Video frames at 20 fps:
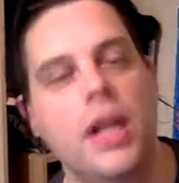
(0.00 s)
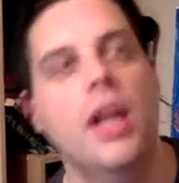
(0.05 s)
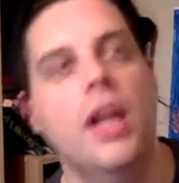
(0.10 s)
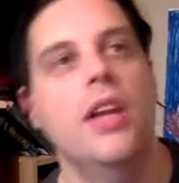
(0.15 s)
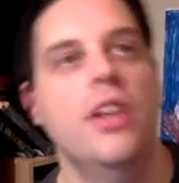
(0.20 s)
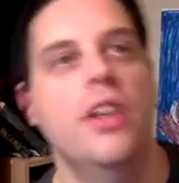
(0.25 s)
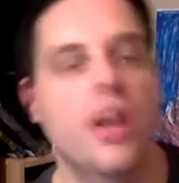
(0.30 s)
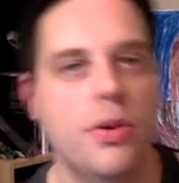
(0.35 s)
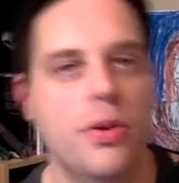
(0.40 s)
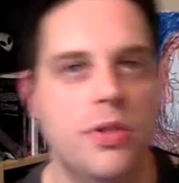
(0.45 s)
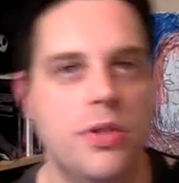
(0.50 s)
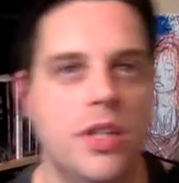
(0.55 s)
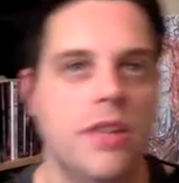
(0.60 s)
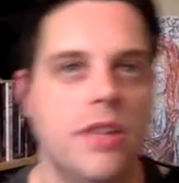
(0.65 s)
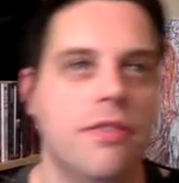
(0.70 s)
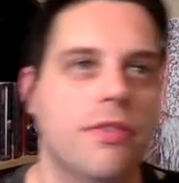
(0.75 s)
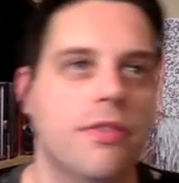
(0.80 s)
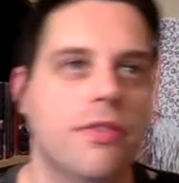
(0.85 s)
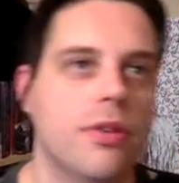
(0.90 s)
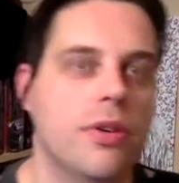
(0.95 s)

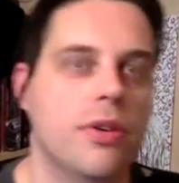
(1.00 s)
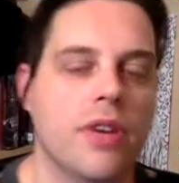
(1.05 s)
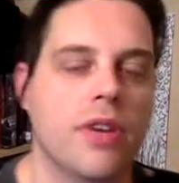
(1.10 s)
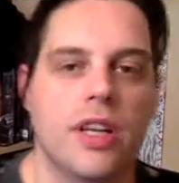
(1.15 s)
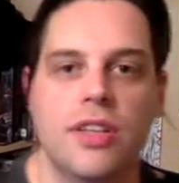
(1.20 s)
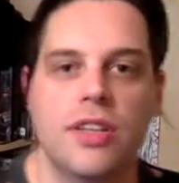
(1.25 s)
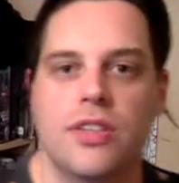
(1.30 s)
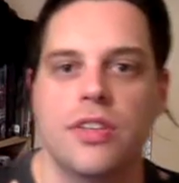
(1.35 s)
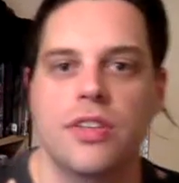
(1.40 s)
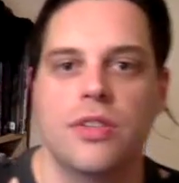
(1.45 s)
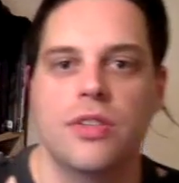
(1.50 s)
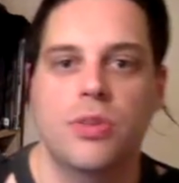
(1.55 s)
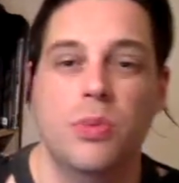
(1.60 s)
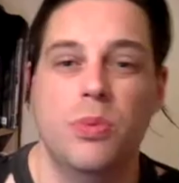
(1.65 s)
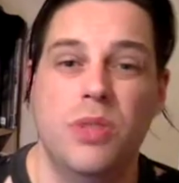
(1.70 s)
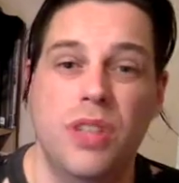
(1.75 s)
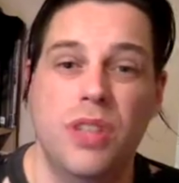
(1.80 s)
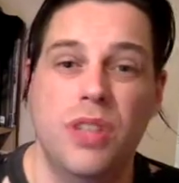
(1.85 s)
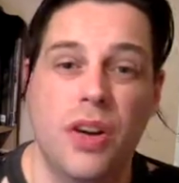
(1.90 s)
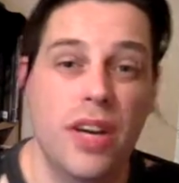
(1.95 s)
noted for creating a series
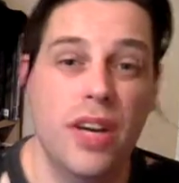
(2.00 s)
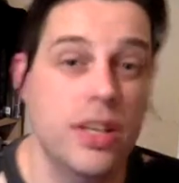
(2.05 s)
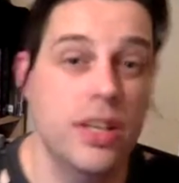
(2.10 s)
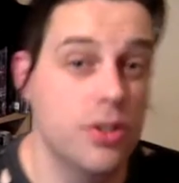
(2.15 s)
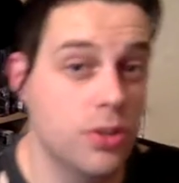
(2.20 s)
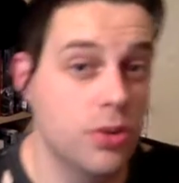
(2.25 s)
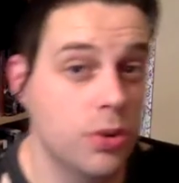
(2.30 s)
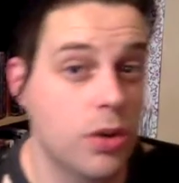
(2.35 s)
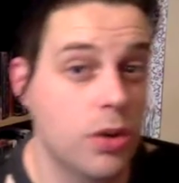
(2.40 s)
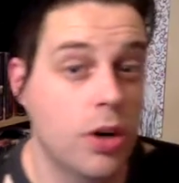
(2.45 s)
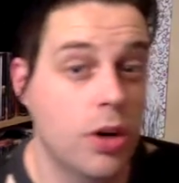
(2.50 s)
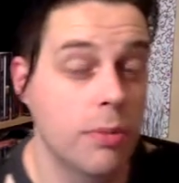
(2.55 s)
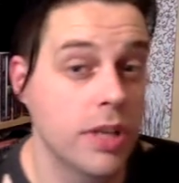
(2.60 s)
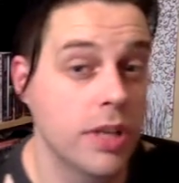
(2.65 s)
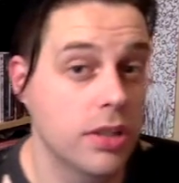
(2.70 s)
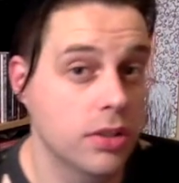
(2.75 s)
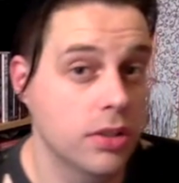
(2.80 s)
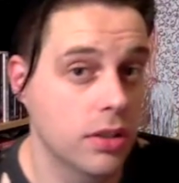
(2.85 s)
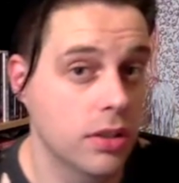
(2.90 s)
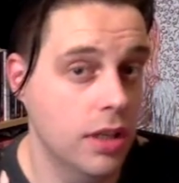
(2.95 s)
called Dinosaur
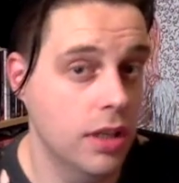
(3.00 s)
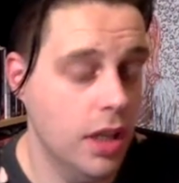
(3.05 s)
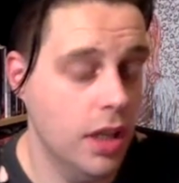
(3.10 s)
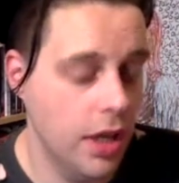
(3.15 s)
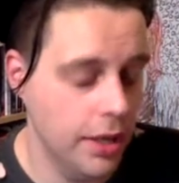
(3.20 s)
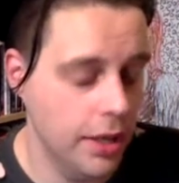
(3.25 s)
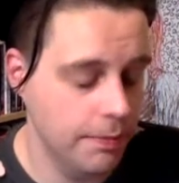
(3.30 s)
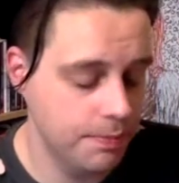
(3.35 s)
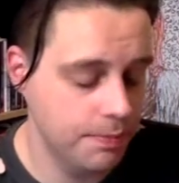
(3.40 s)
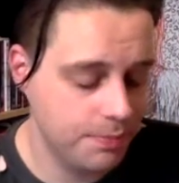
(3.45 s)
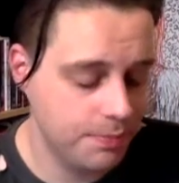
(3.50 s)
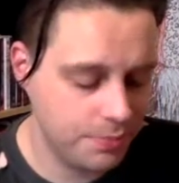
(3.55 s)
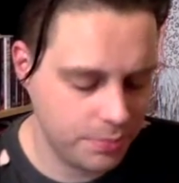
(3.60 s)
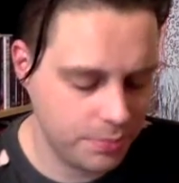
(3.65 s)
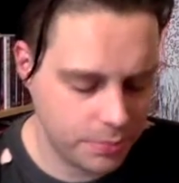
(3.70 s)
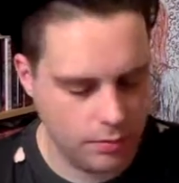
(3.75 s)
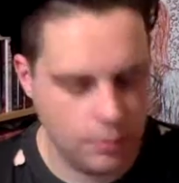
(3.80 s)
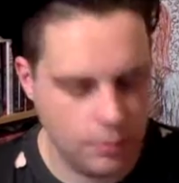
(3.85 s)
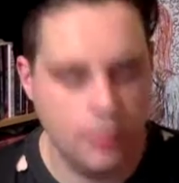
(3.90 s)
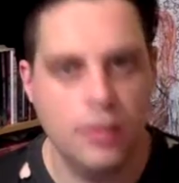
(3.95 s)
Comics Online.
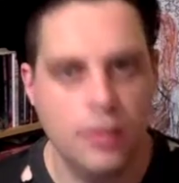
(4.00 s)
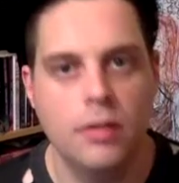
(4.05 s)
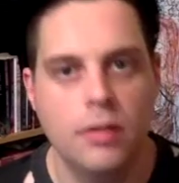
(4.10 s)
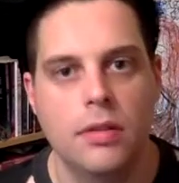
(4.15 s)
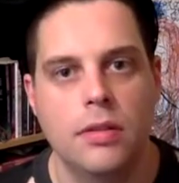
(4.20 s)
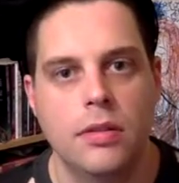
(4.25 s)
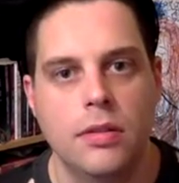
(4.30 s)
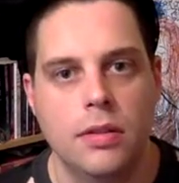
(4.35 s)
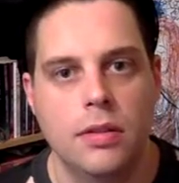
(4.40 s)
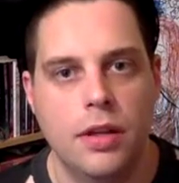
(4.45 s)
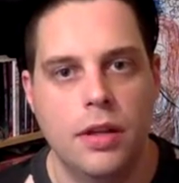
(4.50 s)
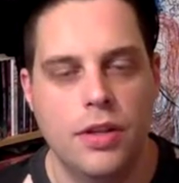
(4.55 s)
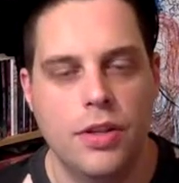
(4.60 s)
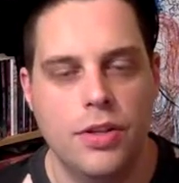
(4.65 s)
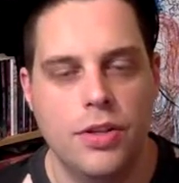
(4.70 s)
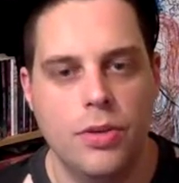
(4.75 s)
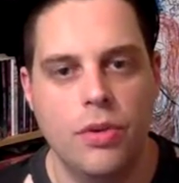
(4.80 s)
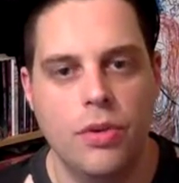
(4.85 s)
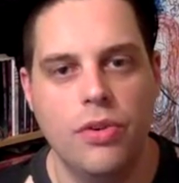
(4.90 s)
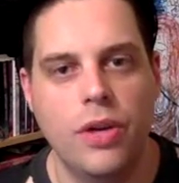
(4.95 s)

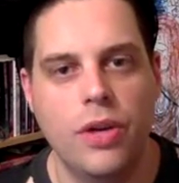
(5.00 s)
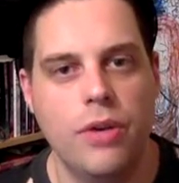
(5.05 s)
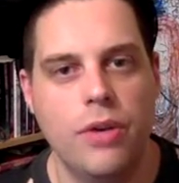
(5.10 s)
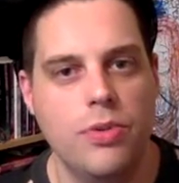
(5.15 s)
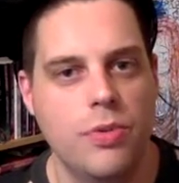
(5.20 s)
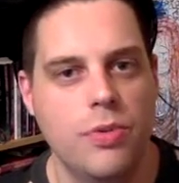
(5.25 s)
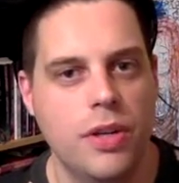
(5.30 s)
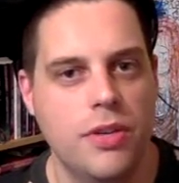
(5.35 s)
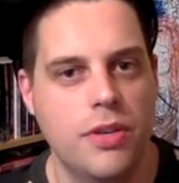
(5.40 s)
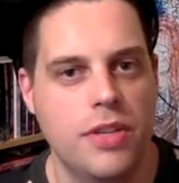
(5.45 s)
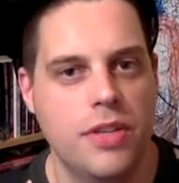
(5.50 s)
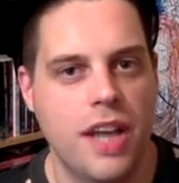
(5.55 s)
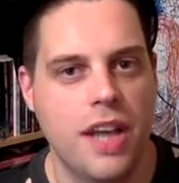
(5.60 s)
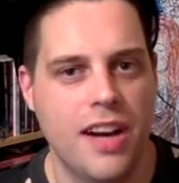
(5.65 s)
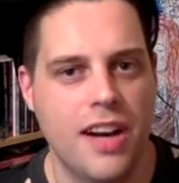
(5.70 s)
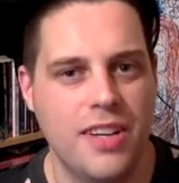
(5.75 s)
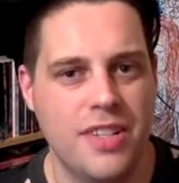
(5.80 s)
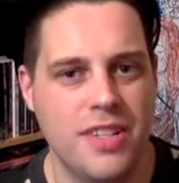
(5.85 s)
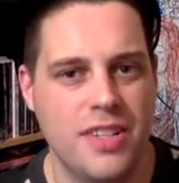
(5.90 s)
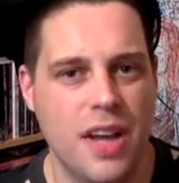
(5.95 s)
Squirrel Girl was one of those
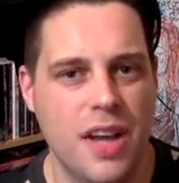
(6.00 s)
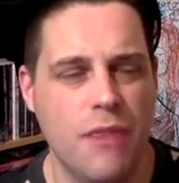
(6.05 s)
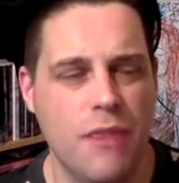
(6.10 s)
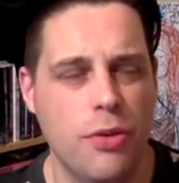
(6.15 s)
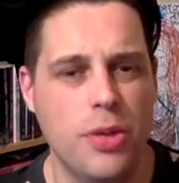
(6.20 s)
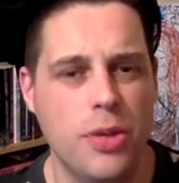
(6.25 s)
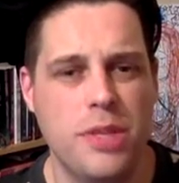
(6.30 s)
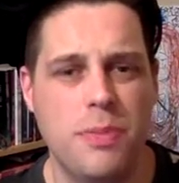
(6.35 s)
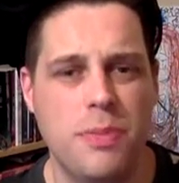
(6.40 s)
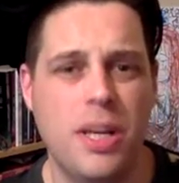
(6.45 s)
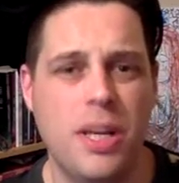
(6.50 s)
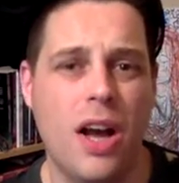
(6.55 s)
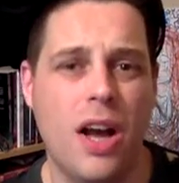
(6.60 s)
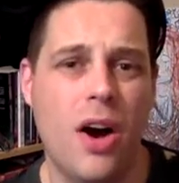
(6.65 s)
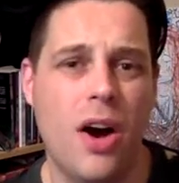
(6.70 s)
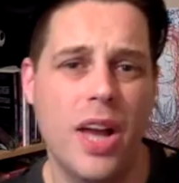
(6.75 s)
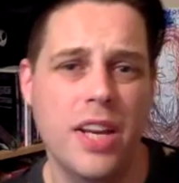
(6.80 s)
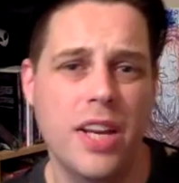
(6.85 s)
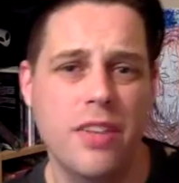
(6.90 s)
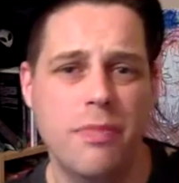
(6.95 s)
characters that I've always
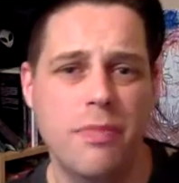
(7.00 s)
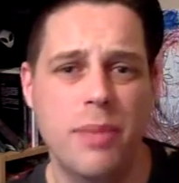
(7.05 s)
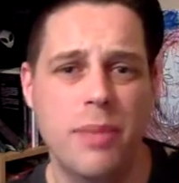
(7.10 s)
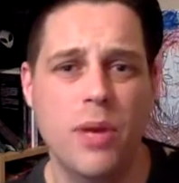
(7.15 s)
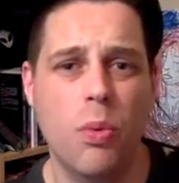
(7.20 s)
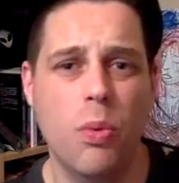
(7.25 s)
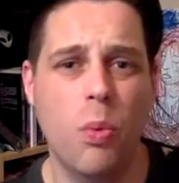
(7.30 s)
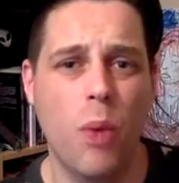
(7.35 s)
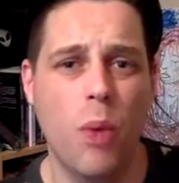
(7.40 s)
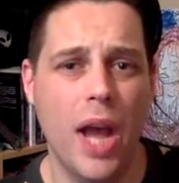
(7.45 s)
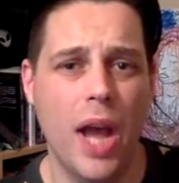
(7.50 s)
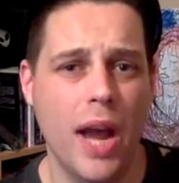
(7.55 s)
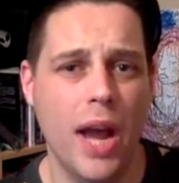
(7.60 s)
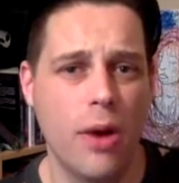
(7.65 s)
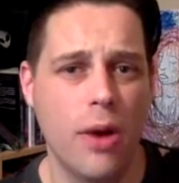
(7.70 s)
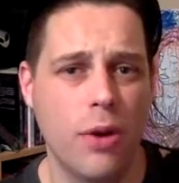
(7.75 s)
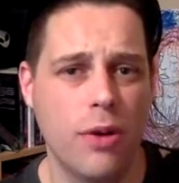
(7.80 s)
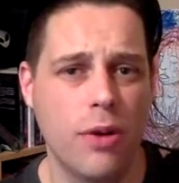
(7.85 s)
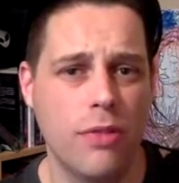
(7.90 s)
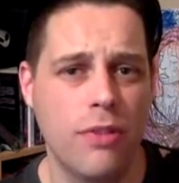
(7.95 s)
kind of been
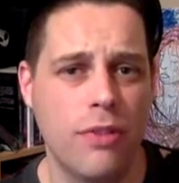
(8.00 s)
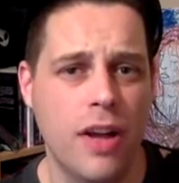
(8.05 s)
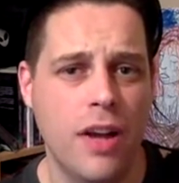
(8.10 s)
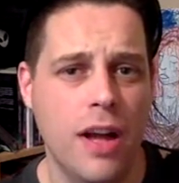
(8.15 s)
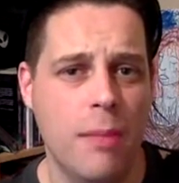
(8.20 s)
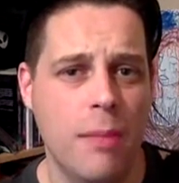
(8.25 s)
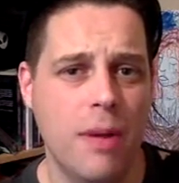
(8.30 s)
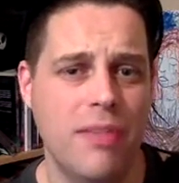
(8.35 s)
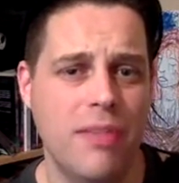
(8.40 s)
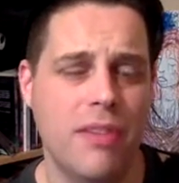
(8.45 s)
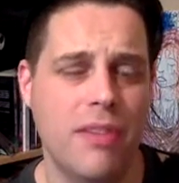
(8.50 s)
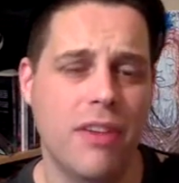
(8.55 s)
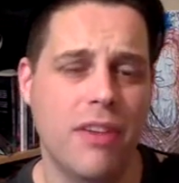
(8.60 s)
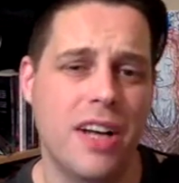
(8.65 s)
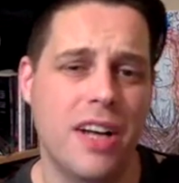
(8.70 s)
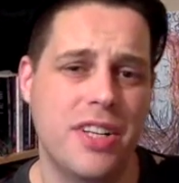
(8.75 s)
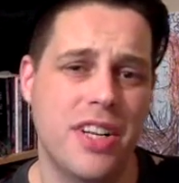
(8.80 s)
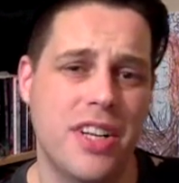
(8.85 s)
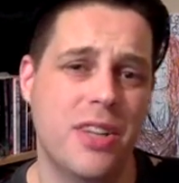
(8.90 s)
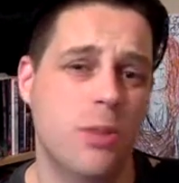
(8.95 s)
aware of, but I've never
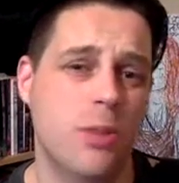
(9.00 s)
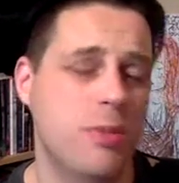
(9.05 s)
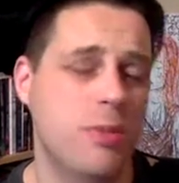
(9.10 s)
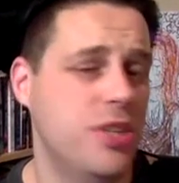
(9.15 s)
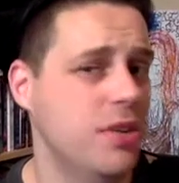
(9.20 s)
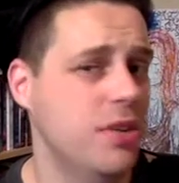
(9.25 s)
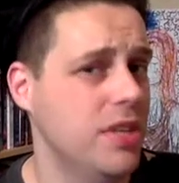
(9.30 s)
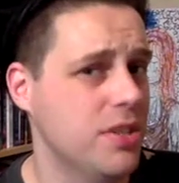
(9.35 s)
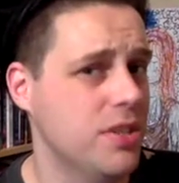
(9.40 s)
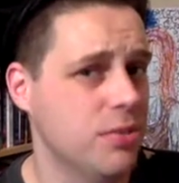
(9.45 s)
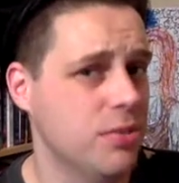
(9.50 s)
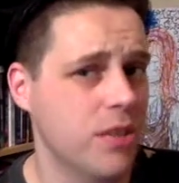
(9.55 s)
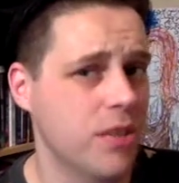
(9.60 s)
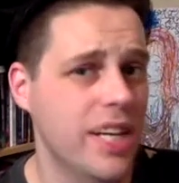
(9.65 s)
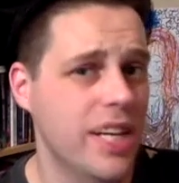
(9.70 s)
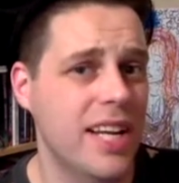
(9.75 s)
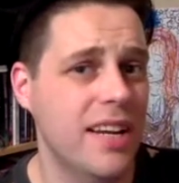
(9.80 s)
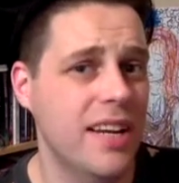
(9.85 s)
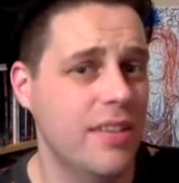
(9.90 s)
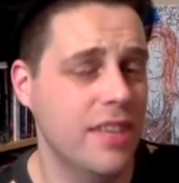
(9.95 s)
actually had an opportunity to
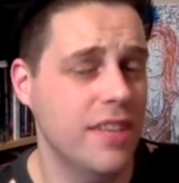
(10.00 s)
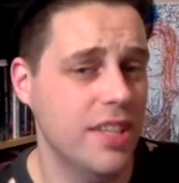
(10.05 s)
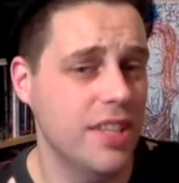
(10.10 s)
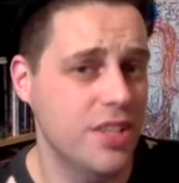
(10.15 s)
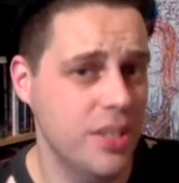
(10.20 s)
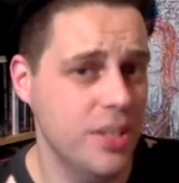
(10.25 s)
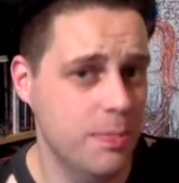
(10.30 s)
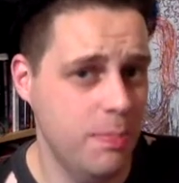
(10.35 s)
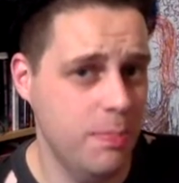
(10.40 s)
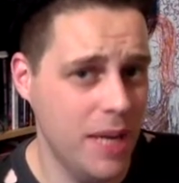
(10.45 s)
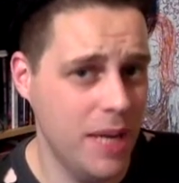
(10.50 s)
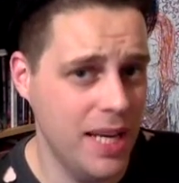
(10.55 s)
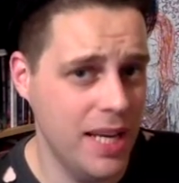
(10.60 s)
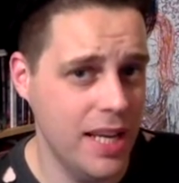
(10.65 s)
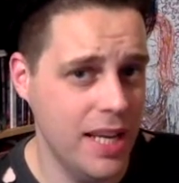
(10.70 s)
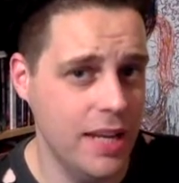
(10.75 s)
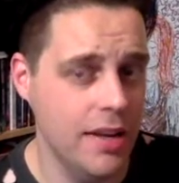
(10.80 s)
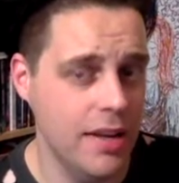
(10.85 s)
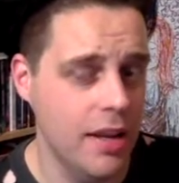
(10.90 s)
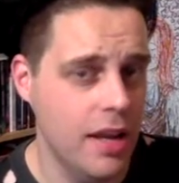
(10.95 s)
read anything she's been
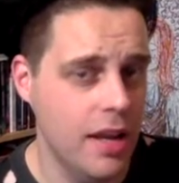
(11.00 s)
in.